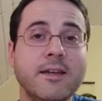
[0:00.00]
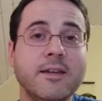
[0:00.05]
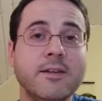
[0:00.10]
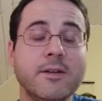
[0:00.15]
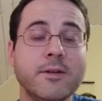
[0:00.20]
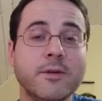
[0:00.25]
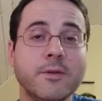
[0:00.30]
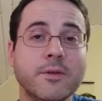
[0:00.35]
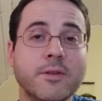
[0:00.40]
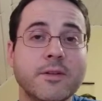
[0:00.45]

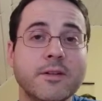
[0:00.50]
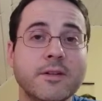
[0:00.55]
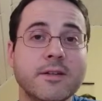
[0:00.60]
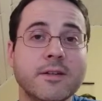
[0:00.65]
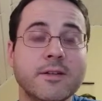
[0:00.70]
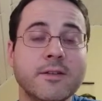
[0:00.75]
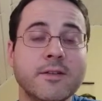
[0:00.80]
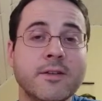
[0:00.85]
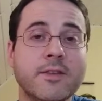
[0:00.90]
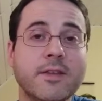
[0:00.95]

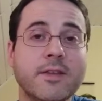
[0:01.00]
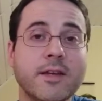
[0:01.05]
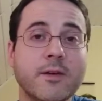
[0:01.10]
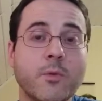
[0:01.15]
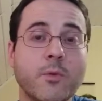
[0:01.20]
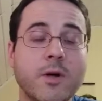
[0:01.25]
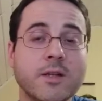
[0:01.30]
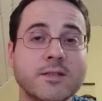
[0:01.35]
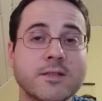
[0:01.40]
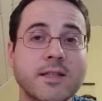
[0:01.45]
the
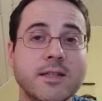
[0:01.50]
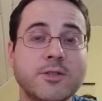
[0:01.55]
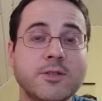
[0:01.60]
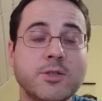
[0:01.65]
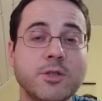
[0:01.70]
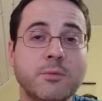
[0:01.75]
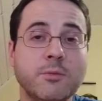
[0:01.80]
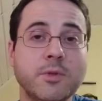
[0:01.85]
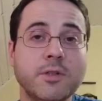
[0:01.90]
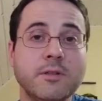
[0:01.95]
thing was that
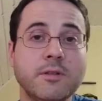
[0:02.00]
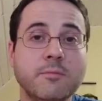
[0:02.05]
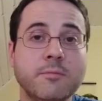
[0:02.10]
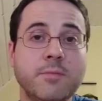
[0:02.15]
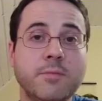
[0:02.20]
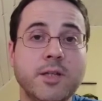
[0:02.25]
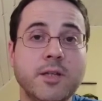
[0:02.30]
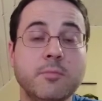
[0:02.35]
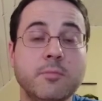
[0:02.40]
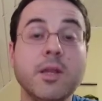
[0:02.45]
she
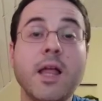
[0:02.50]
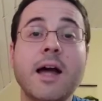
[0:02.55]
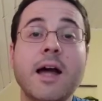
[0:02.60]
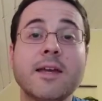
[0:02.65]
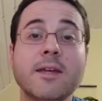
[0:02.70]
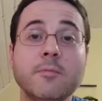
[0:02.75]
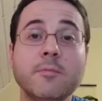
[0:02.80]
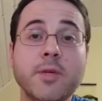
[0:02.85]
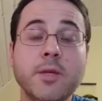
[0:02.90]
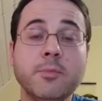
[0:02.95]
wouldn't be
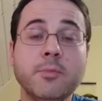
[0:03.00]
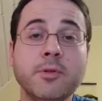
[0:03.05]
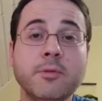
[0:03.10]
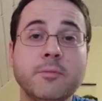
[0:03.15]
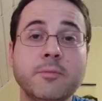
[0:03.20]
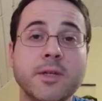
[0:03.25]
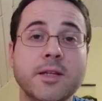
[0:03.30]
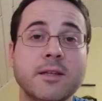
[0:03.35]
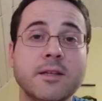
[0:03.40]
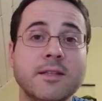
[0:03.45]
blocking
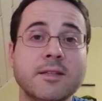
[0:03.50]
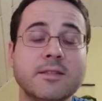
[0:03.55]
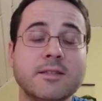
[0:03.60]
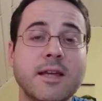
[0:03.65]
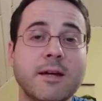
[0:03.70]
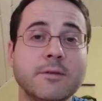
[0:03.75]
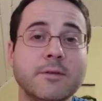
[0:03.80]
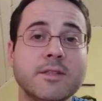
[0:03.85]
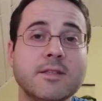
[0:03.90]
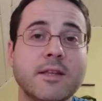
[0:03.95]
people because
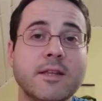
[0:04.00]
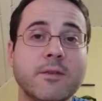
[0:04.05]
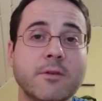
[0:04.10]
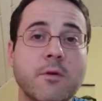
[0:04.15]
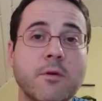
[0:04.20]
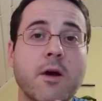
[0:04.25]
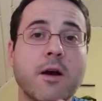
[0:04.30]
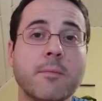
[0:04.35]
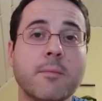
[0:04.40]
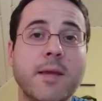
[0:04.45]
that would send the
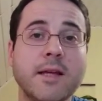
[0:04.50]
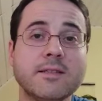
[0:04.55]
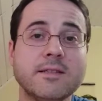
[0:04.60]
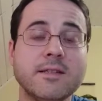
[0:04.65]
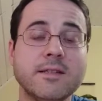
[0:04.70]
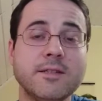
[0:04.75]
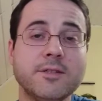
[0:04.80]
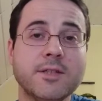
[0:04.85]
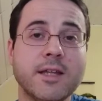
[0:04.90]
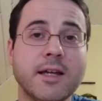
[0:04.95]
wrong
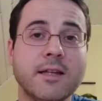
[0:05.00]
message,